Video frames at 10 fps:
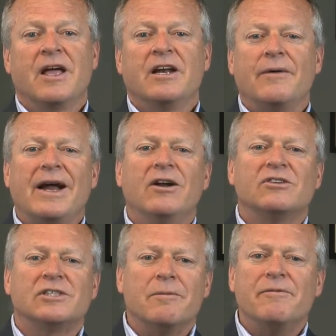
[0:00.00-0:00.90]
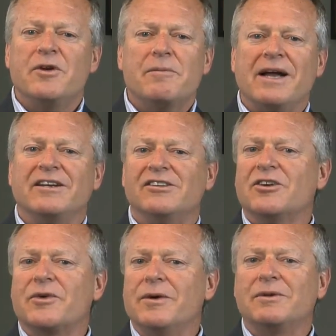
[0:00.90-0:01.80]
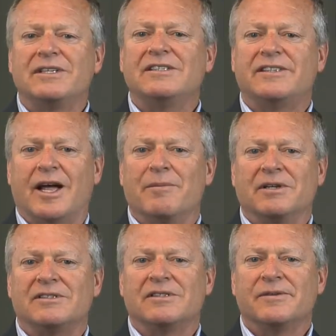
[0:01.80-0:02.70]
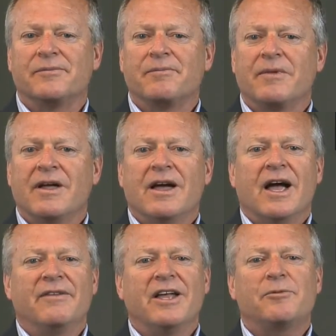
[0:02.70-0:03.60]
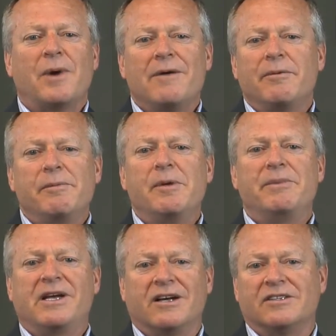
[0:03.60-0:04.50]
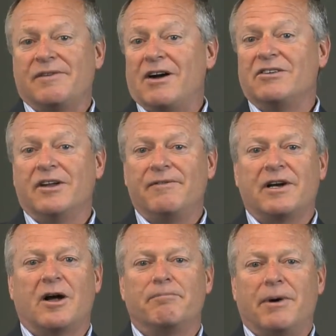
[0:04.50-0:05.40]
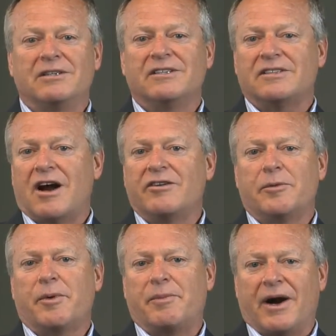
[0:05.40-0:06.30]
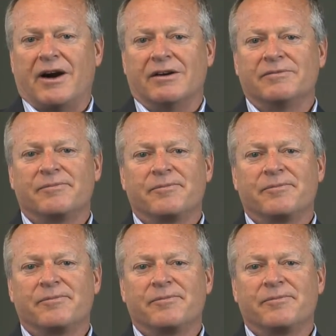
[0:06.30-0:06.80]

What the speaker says: Now, I know some of you might disagree with these statements, and that's probably because of how difficult budgets are to prepare.